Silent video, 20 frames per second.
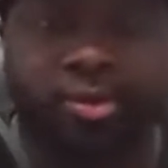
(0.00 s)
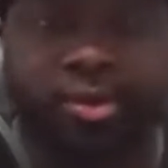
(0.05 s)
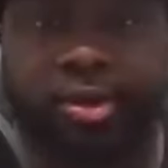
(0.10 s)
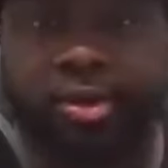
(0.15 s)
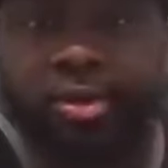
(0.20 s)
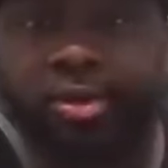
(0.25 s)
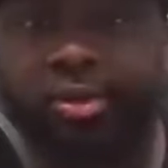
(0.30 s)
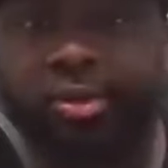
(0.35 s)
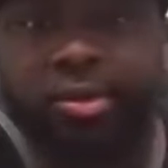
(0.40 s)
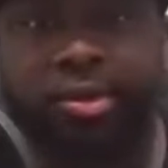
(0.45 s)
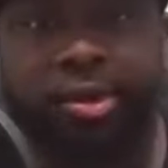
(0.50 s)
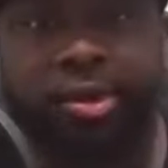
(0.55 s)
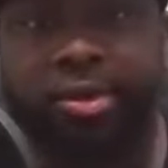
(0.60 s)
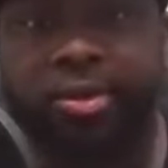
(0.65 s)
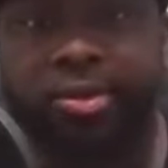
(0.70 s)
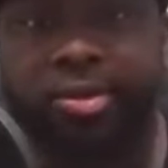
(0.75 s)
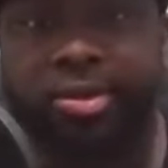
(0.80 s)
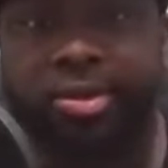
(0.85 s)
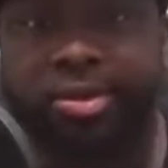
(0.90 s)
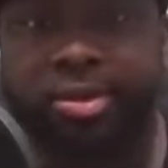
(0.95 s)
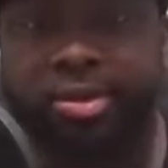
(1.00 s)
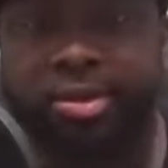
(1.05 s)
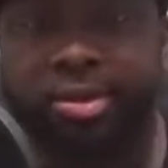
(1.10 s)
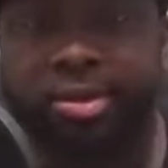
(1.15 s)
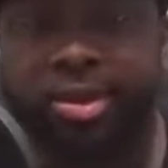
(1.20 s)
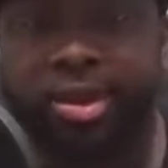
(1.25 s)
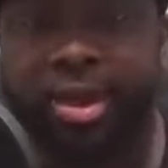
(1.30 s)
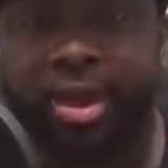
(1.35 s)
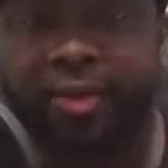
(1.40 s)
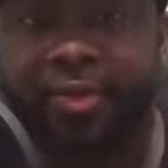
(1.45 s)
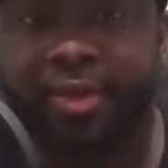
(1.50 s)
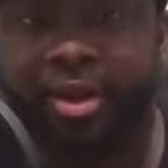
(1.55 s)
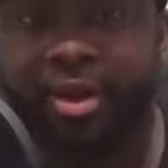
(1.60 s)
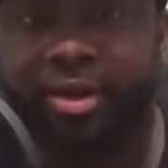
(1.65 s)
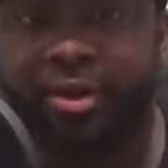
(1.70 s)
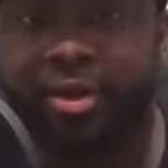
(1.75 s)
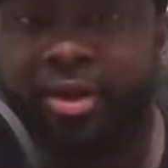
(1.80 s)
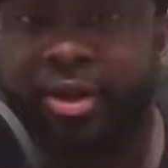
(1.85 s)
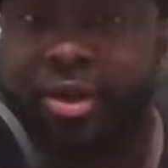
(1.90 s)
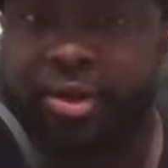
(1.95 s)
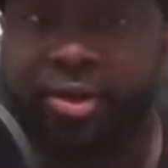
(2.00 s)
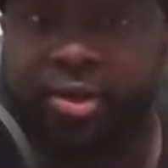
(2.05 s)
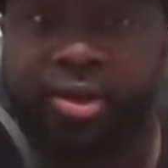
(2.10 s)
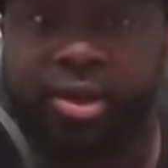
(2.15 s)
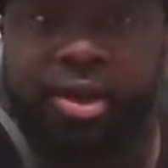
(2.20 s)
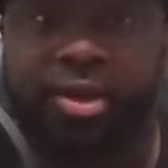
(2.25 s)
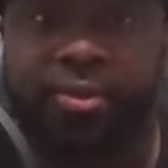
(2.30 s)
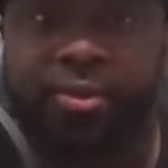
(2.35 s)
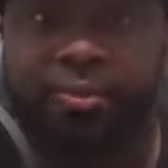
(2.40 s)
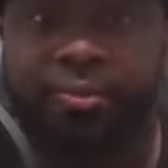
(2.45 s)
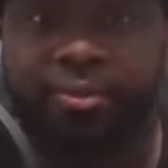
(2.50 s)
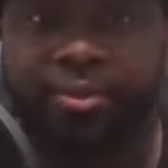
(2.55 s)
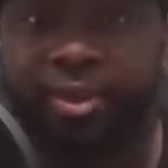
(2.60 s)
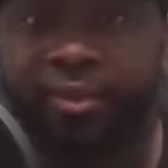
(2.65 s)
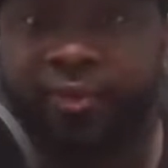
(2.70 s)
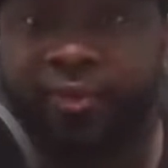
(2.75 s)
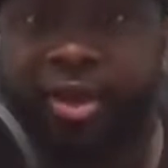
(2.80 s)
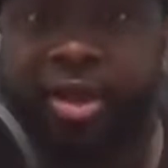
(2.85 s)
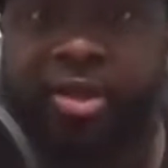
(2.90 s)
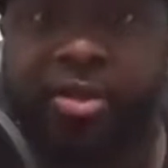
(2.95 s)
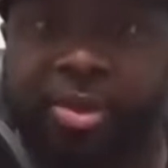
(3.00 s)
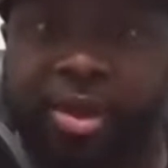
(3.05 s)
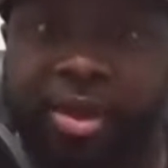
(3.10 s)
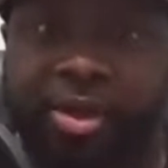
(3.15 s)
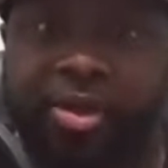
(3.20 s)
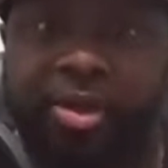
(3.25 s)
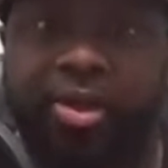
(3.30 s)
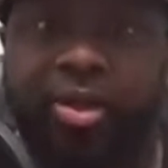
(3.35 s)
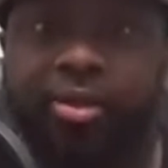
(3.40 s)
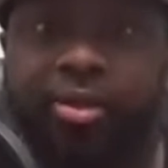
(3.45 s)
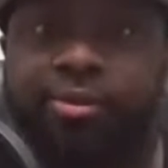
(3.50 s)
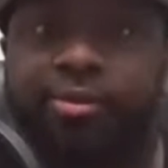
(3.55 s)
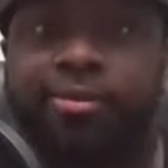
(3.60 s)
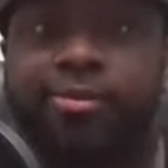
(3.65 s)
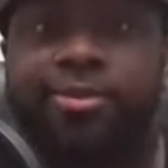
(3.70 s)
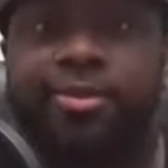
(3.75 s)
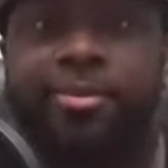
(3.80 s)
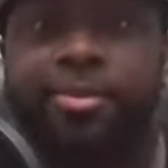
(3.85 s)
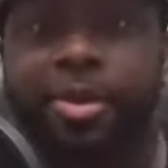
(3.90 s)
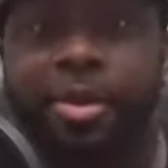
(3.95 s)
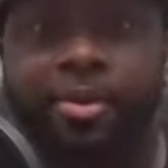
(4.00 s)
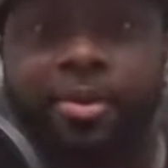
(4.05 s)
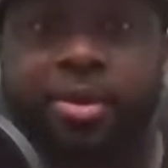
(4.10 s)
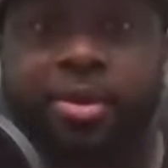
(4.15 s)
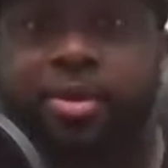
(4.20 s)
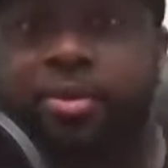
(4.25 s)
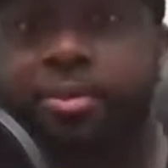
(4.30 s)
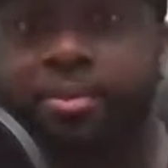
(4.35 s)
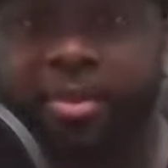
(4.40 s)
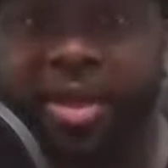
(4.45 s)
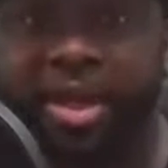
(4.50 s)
throw and to have that that availability to be able to